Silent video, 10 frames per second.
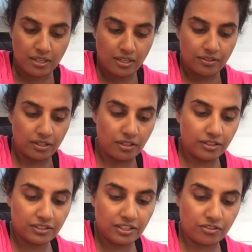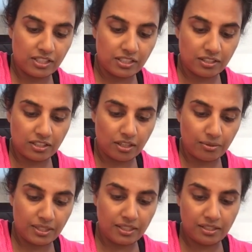the last ingredient to go
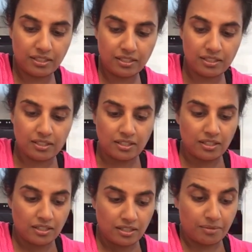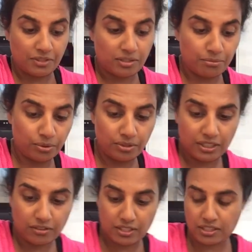in, the most important
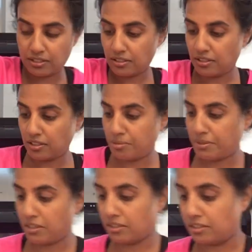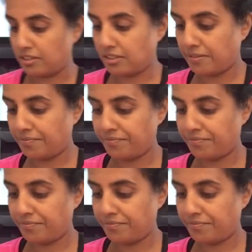ingredient, are the bananas.